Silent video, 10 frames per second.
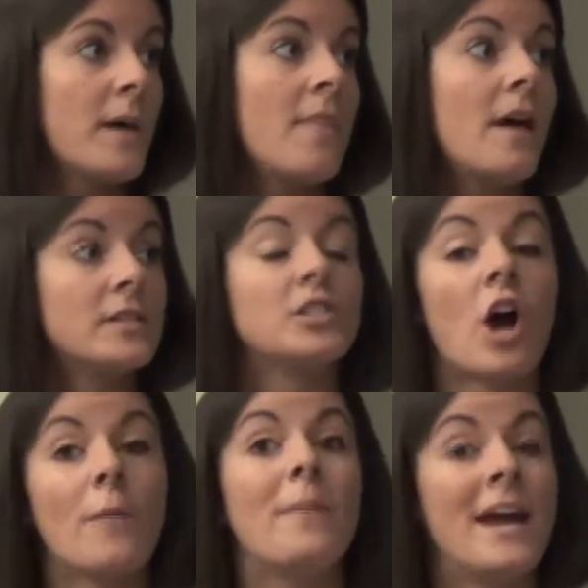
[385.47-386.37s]
and then
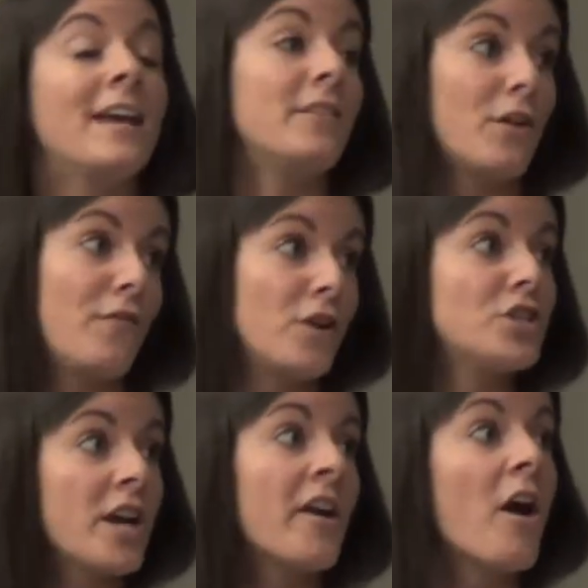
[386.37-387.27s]
start paying their fair
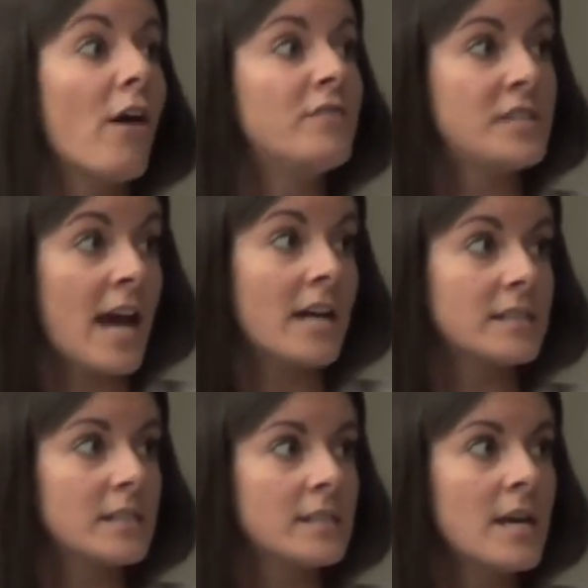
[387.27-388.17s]
share of
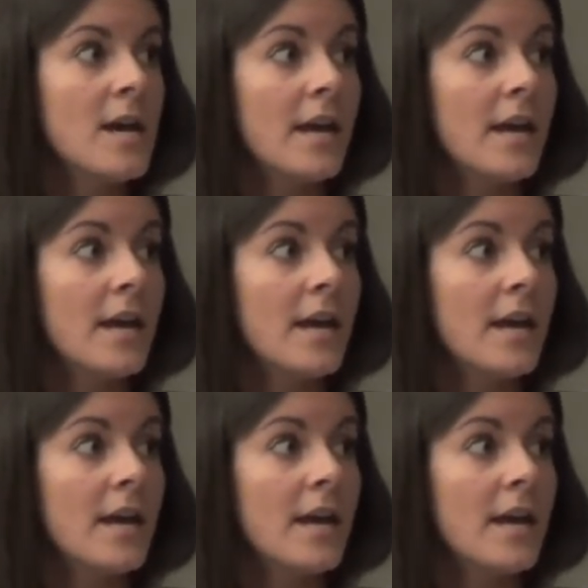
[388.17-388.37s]
taxes